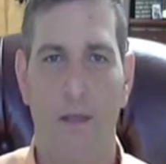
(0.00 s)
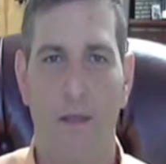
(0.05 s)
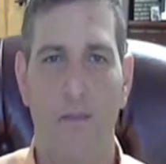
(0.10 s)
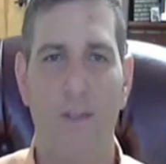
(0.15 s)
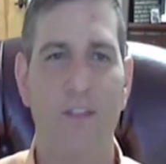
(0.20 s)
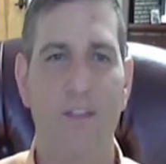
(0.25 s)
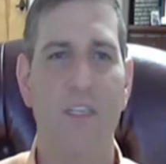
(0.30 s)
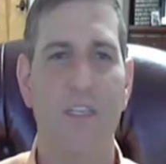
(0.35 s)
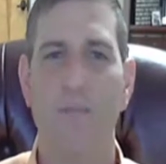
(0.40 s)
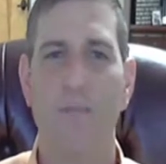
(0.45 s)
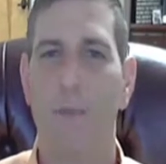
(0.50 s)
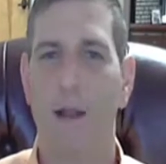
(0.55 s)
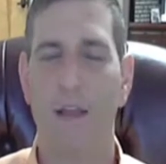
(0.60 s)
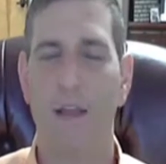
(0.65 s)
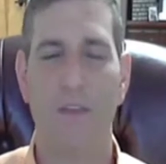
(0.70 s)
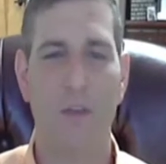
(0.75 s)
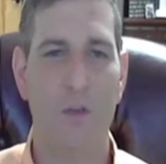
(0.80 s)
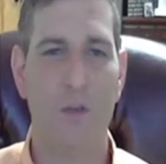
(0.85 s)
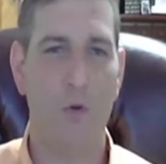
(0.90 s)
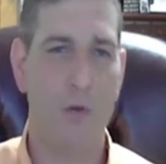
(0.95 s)
This is
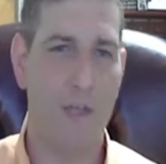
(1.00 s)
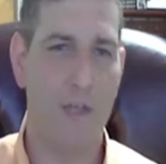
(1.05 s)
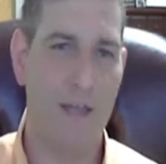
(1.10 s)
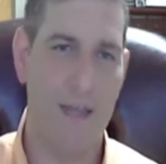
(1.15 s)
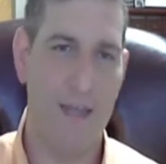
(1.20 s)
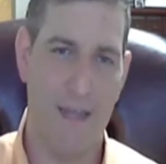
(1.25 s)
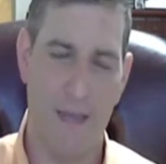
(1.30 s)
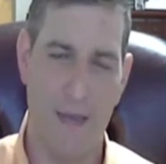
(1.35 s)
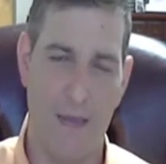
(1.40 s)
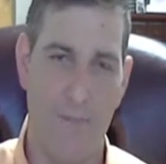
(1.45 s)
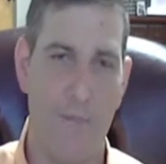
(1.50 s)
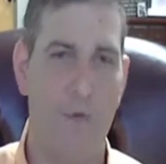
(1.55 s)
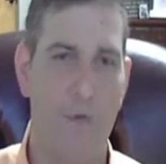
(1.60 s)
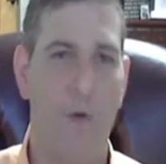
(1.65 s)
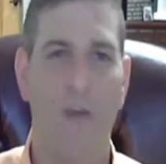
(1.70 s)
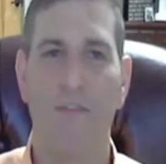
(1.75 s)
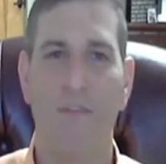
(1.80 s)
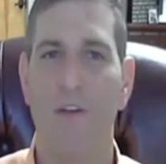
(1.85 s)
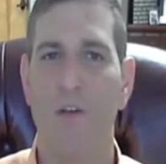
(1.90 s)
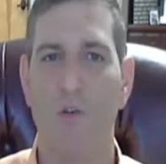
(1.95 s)
money that you can keep, you
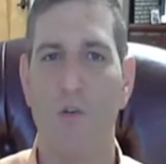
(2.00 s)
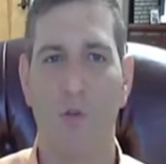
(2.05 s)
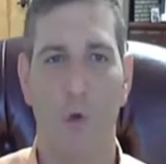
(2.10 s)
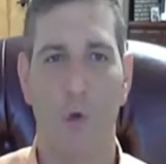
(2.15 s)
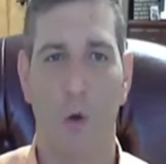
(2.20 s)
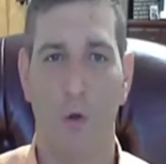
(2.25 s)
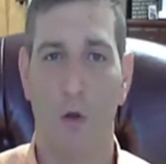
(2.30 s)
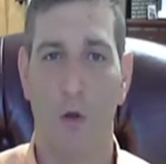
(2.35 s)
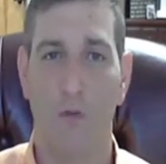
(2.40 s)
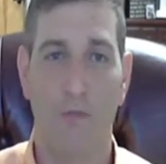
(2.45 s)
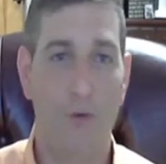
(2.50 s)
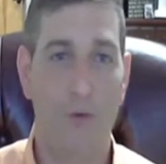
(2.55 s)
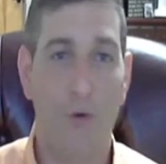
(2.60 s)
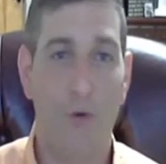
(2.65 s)
have control over,